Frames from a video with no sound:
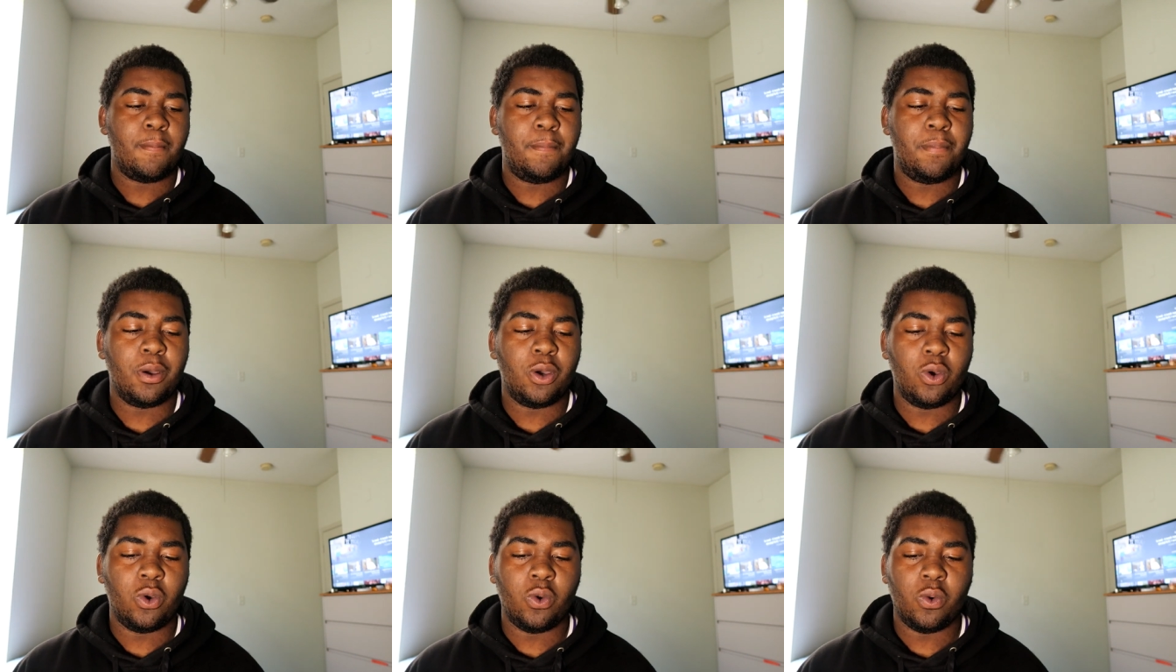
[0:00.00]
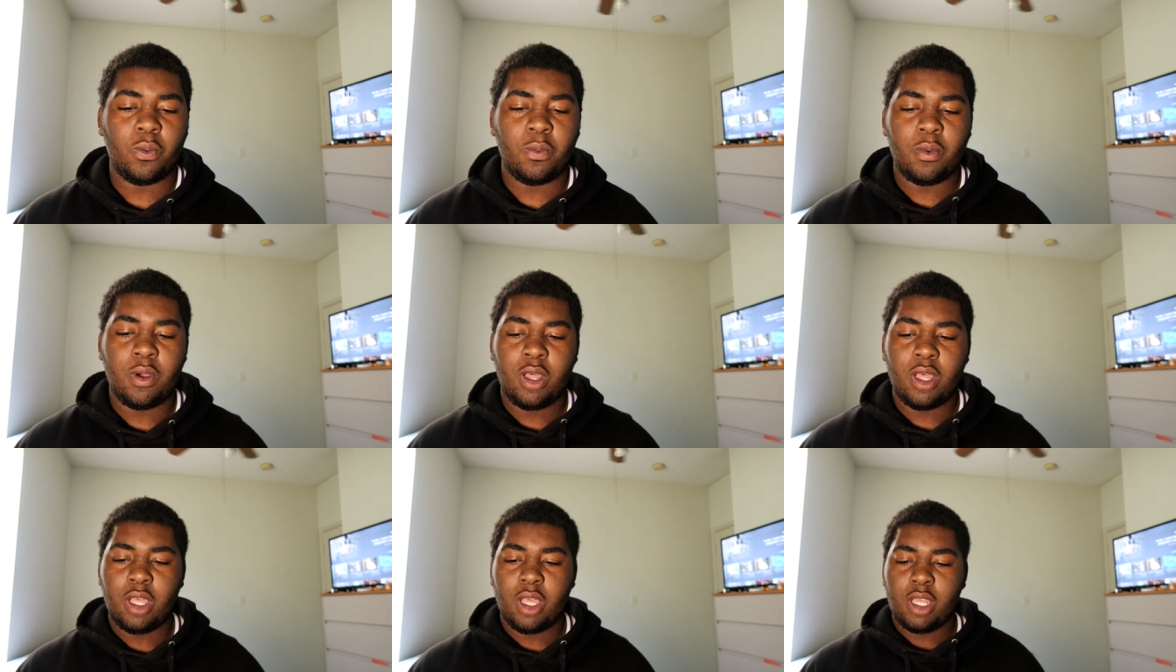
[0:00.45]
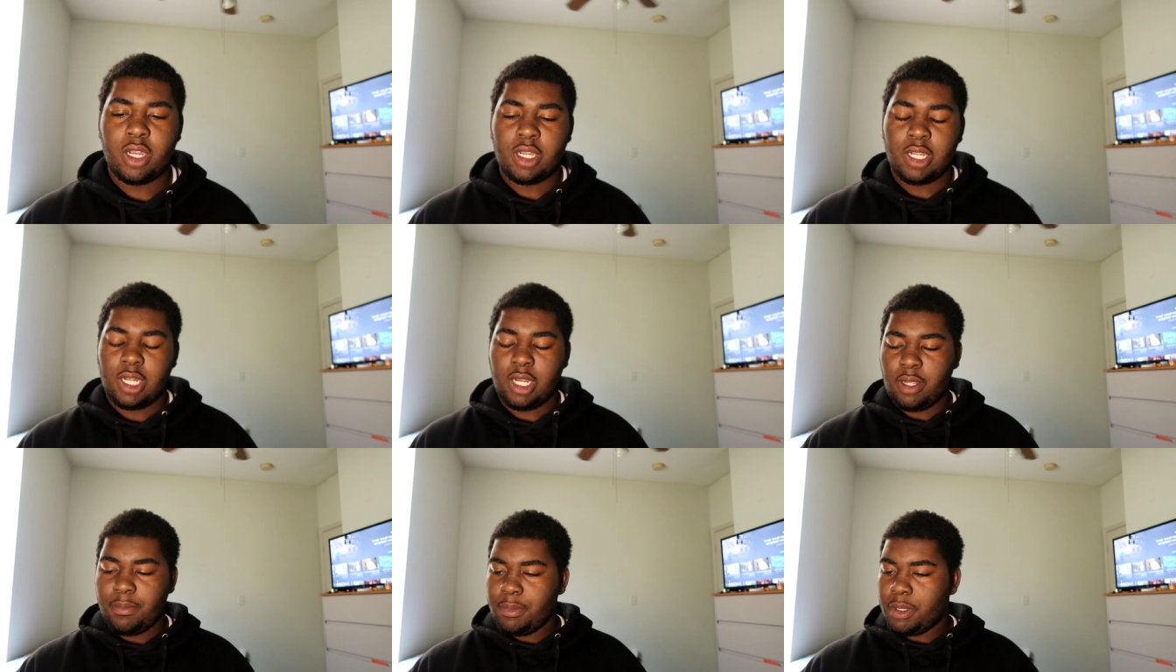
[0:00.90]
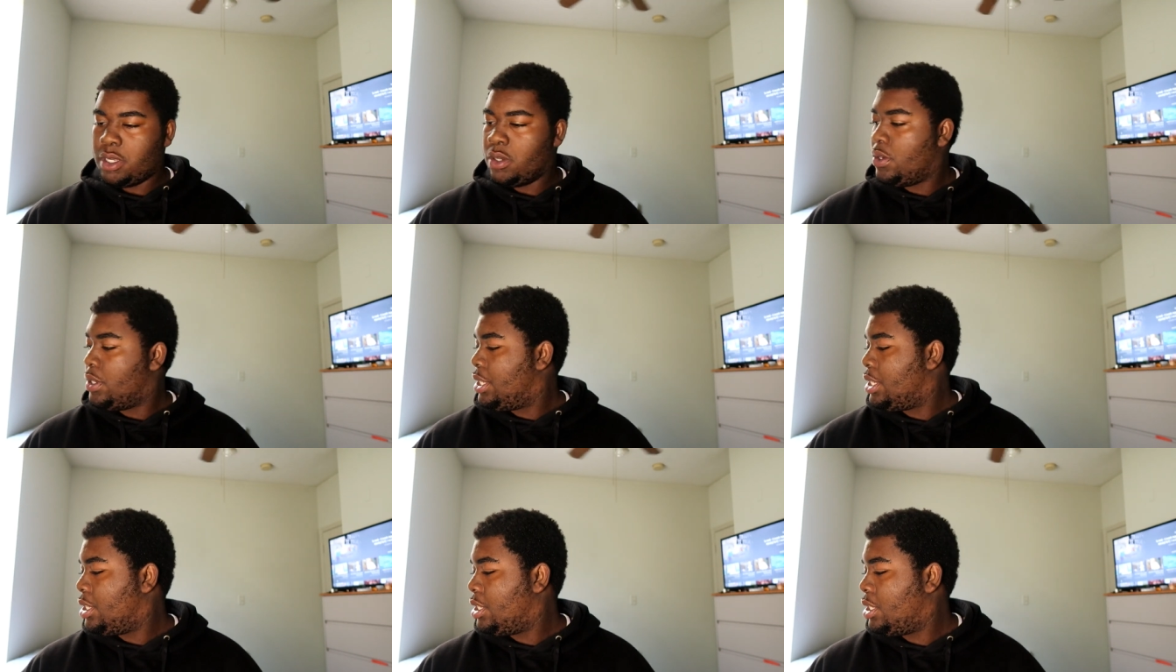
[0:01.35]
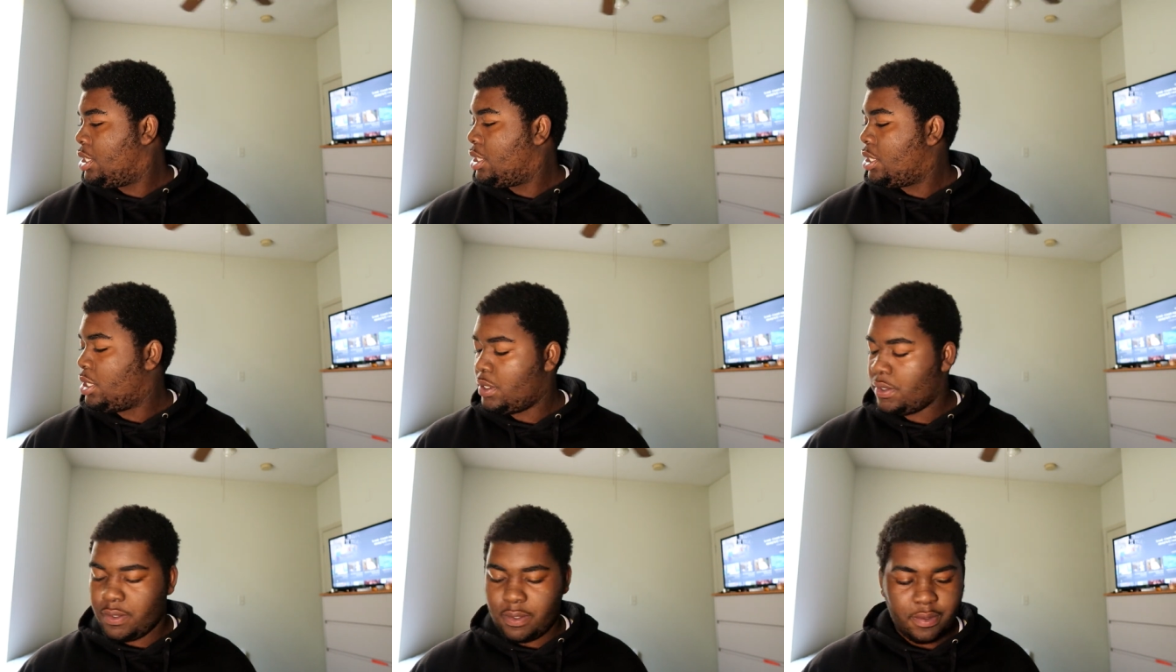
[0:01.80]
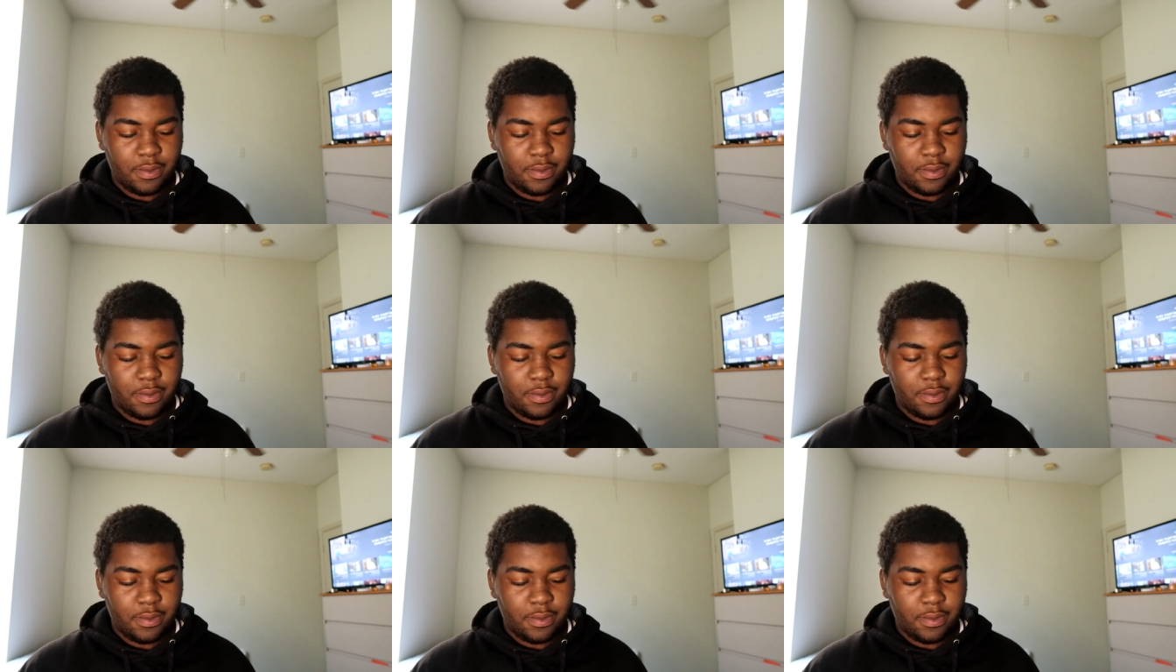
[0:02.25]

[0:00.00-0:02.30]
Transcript: Boom. Now, let me go ahead.